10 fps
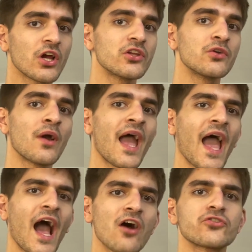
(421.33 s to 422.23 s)
you
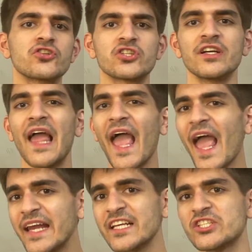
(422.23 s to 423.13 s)
how to turn
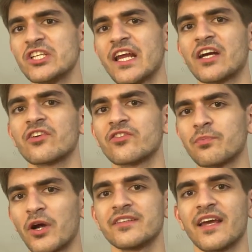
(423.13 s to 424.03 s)
any generic
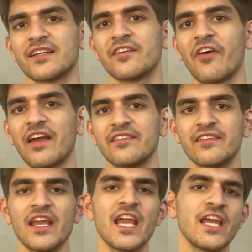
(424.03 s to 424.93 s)
smart tech device
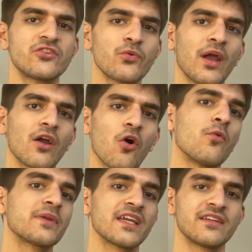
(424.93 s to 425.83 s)
into a
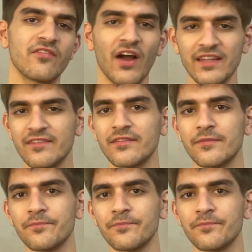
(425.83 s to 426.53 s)
HomeKit device.